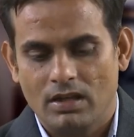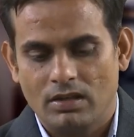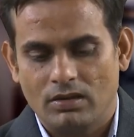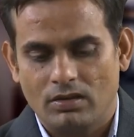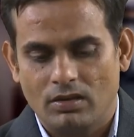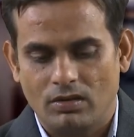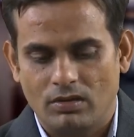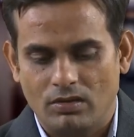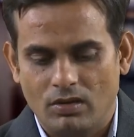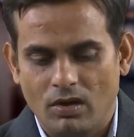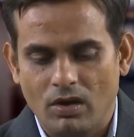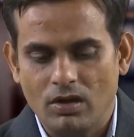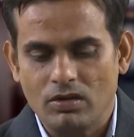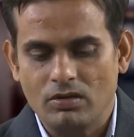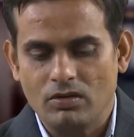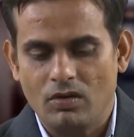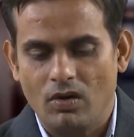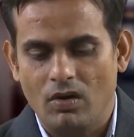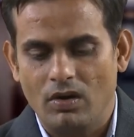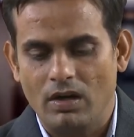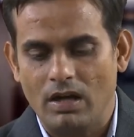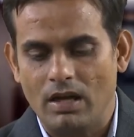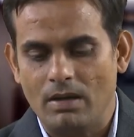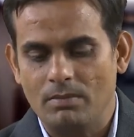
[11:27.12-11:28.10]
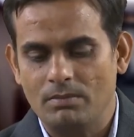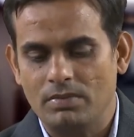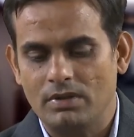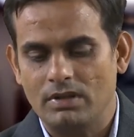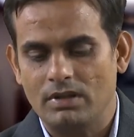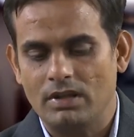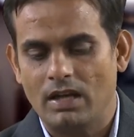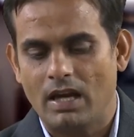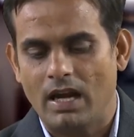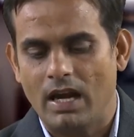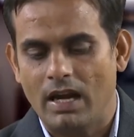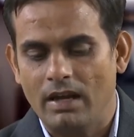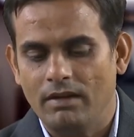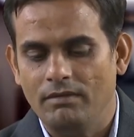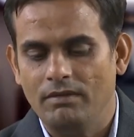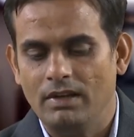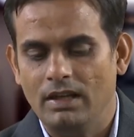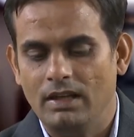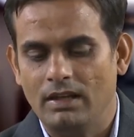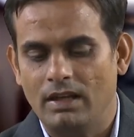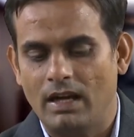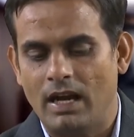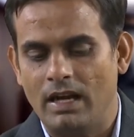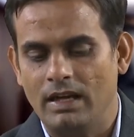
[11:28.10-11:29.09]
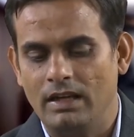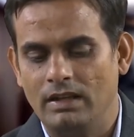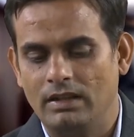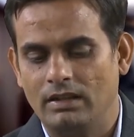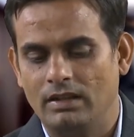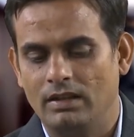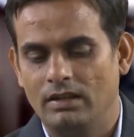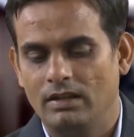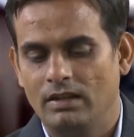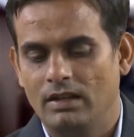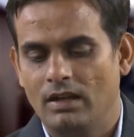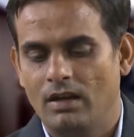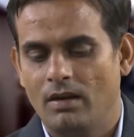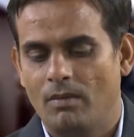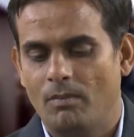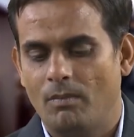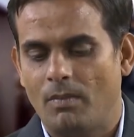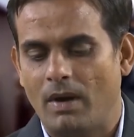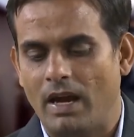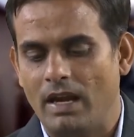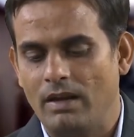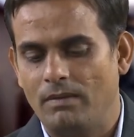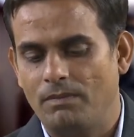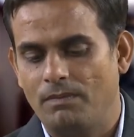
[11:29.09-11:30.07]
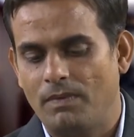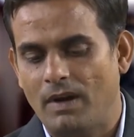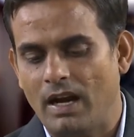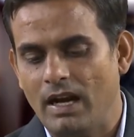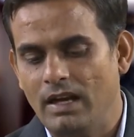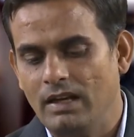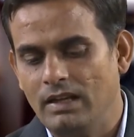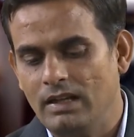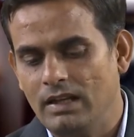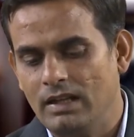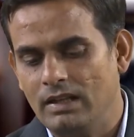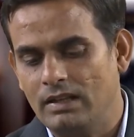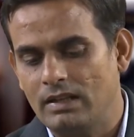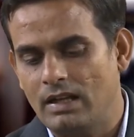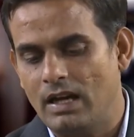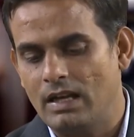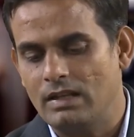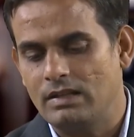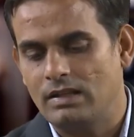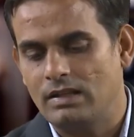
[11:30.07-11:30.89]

So, those columns I will write by finding the